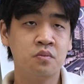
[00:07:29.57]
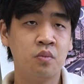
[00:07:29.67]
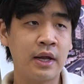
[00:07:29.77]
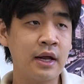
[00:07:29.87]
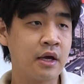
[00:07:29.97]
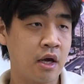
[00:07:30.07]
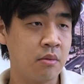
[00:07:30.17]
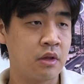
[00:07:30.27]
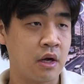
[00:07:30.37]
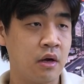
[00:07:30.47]
When I
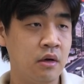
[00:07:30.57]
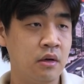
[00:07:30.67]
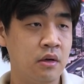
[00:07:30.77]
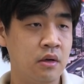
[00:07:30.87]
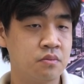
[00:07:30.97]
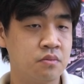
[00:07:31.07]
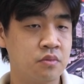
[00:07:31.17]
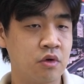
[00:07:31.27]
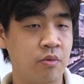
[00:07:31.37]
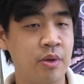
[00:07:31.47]
came there
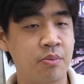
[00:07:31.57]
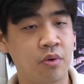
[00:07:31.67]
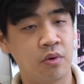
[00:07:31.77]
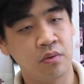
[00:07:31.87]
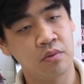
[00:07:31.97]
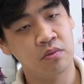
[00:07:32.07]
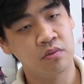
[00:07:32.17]
were people